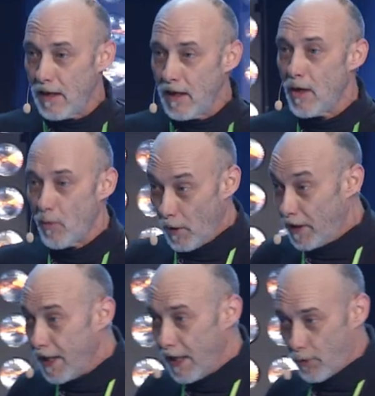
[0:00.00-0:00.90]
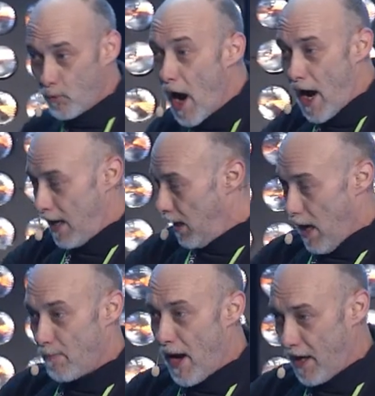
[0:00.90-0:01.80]
would get it right
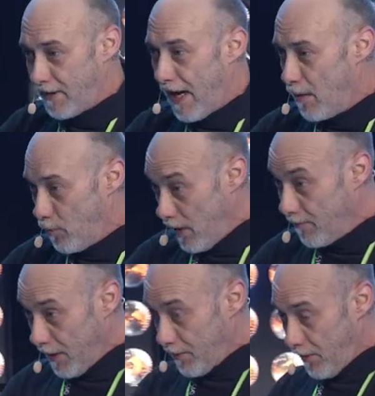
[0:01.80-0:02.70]
about a damn rivet